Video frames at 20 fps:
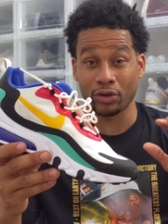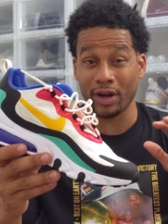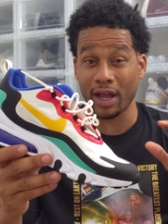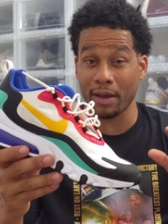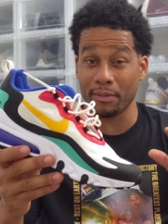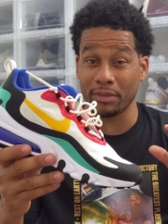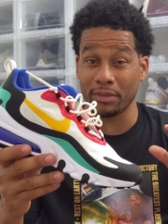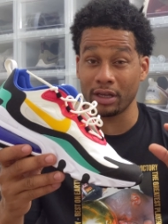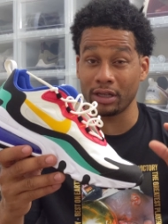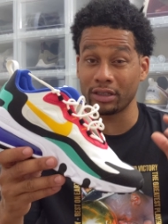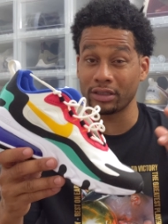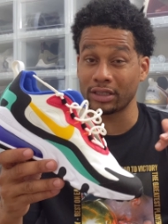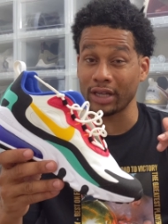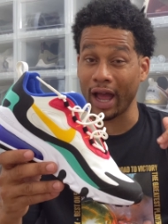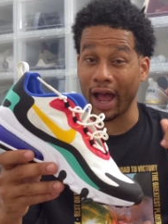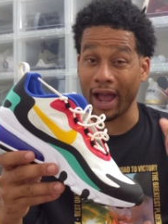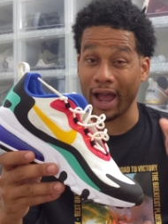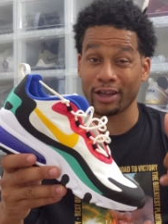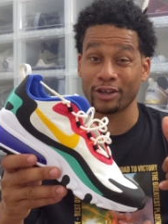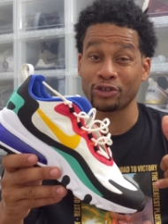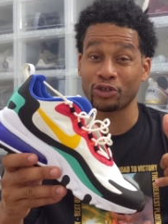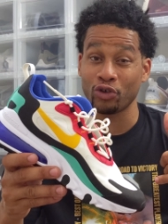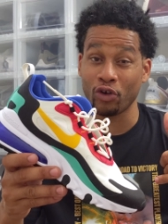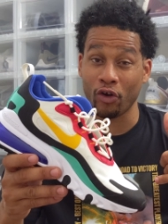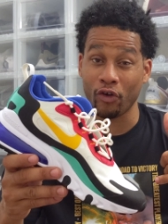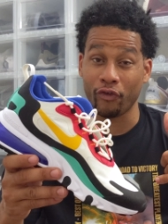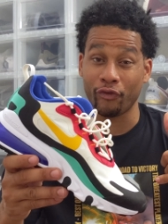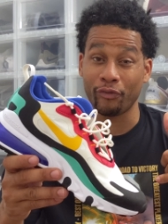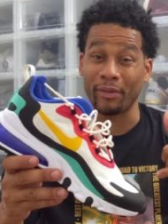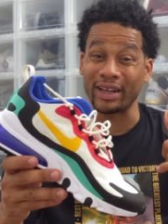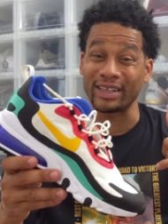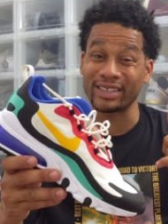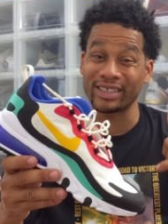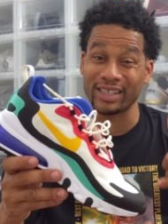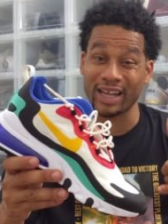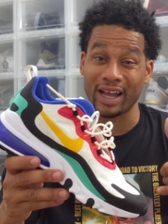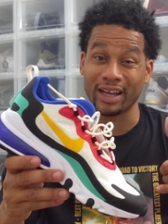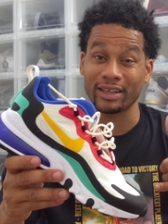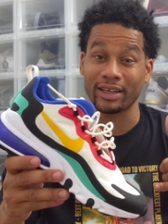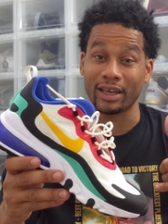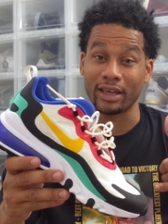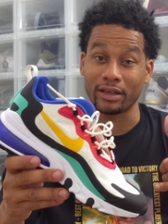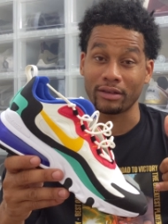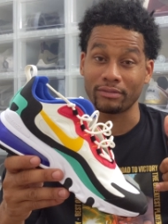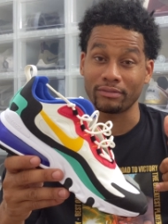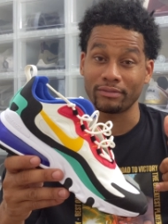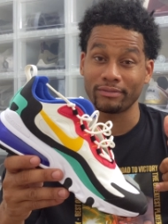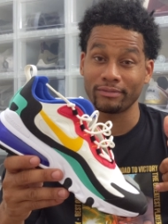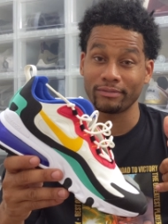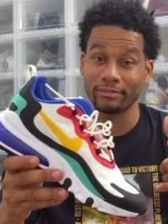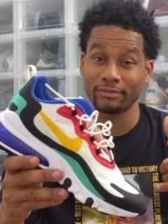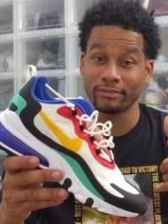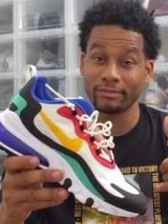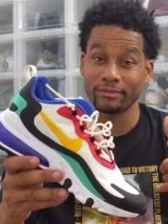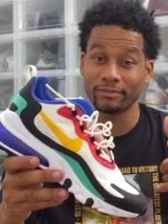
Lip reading: so that means I can show off my sock game.